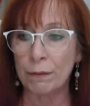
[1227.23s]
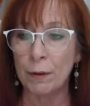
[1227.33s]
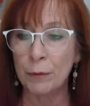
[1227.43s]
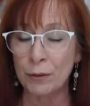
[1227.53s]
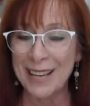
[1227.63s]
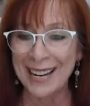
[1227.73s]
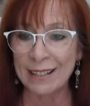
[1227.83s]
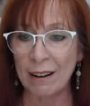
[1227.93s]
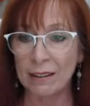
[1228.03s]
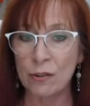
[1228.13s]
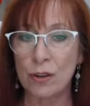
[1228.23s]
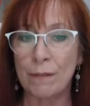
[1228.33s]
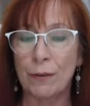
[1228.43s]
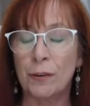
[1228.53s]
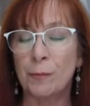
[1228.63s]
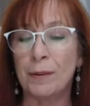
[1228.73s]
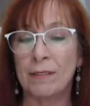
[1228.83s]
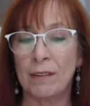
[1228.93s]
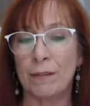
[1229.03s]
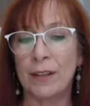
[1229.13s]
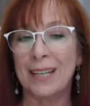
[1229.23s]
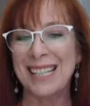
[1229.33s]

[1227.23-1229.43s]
from your technology for a specific